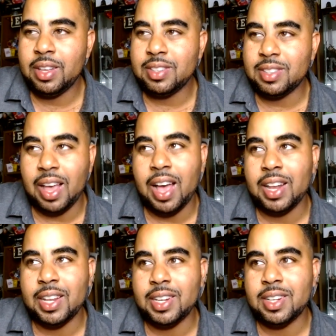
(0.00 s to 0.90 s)

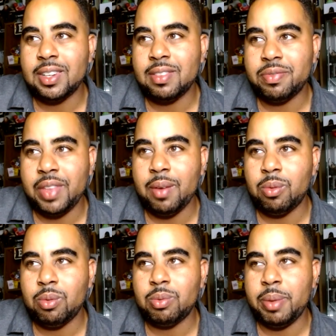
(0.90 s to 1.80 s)
solid that
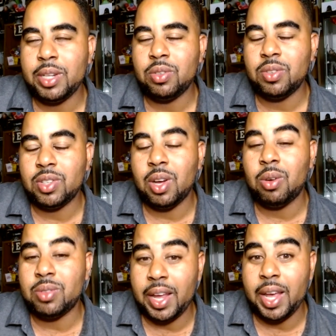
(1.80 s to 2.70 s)
made you
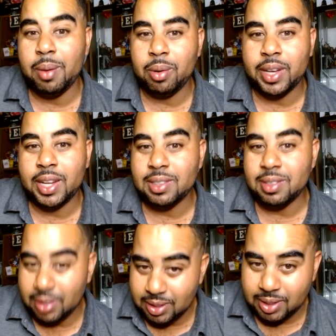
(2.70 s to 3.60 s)
go, damn, okay,
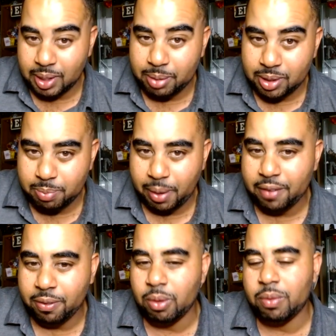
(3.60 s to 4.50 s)
this demon is
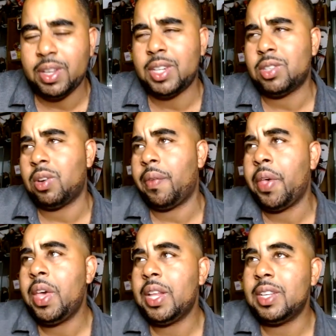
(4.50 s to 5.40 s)
back for revenge, or
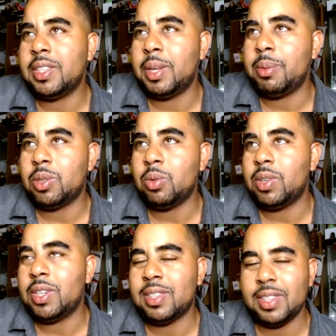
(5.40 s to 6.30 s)
this demon is
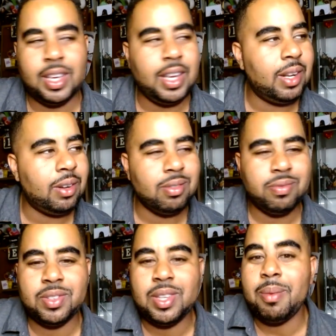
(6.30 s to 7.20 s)
doing this again, or
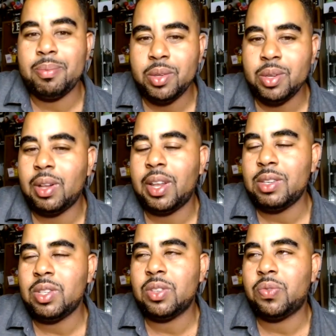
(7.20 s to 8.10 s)
something, you know,
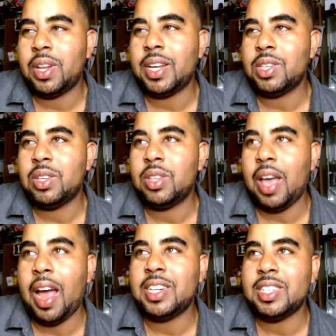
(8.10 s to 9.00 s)
like you just felt like
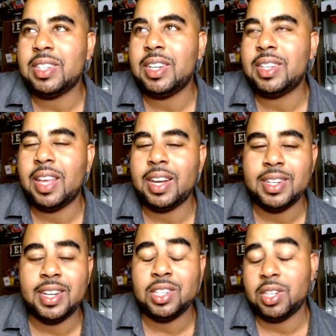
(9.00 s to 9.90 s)
I just needed that
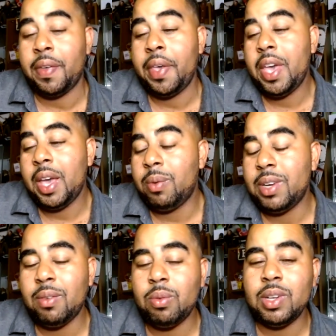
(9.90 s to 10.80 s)
connection. And we
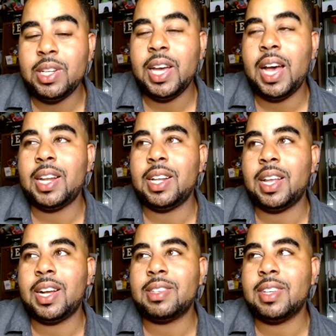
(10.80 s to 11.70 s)
never really got it,
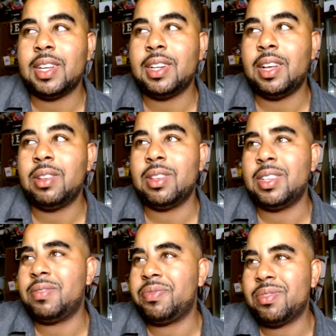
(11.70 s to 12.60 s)
like I said, other
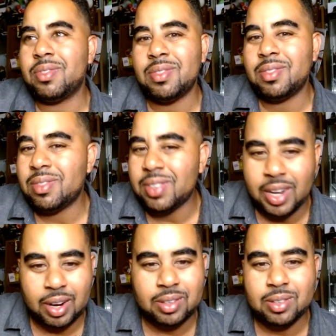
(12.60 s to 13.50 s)
than
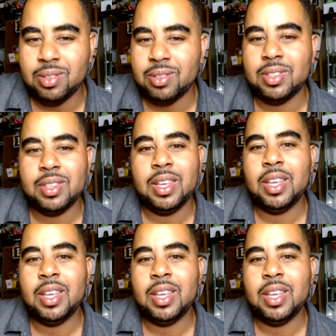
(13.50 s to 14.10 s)
characters